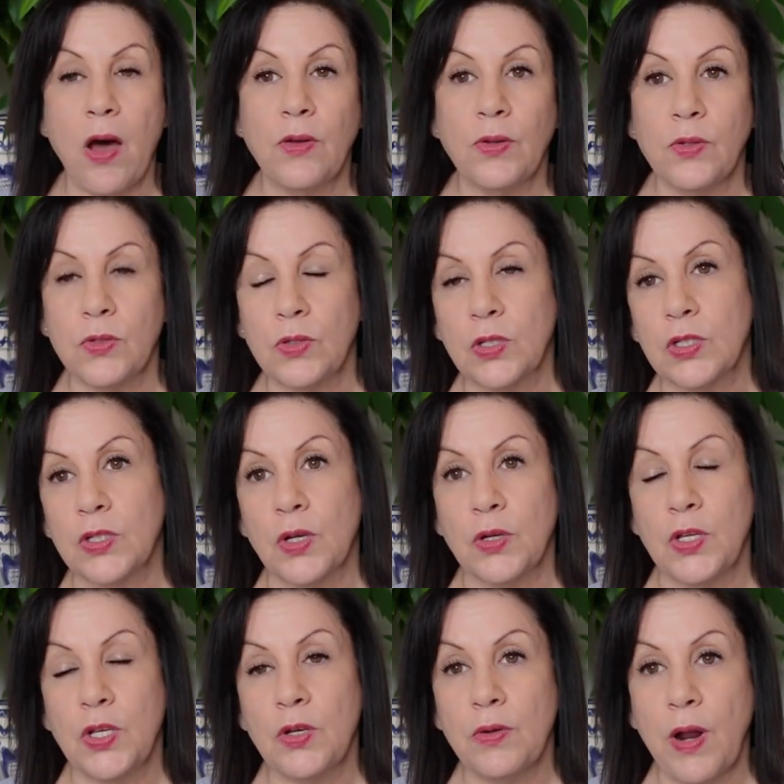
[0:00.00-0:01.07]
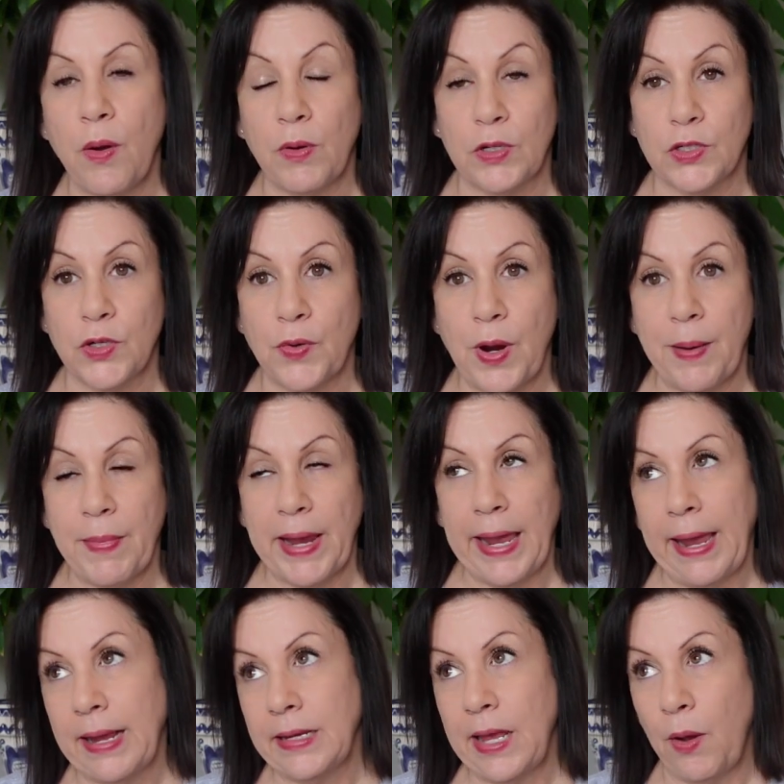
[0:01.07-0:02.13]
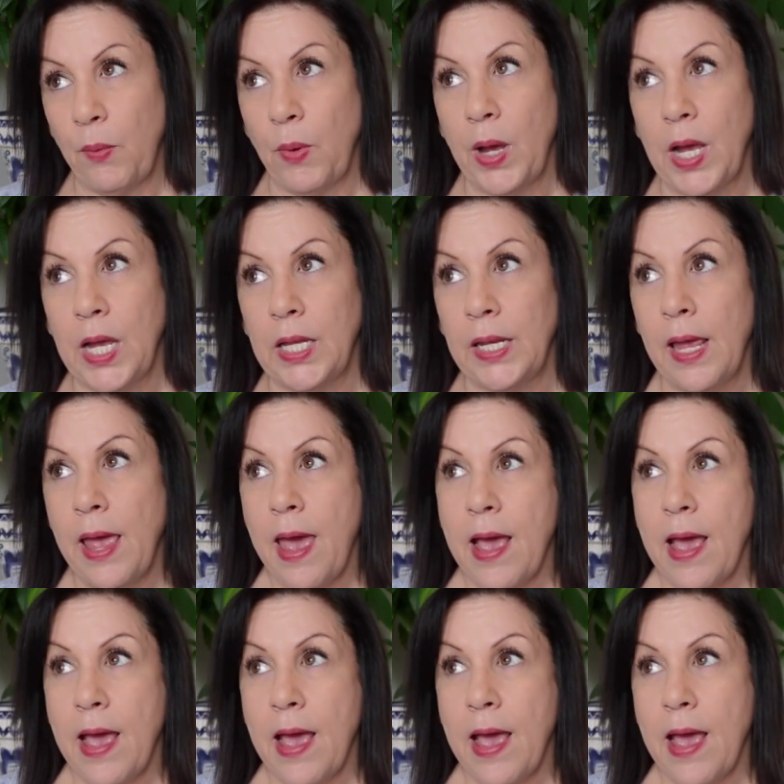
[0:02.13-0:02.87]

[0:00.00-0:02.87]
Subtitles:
oh, those look so cute. I want to try my hand at one.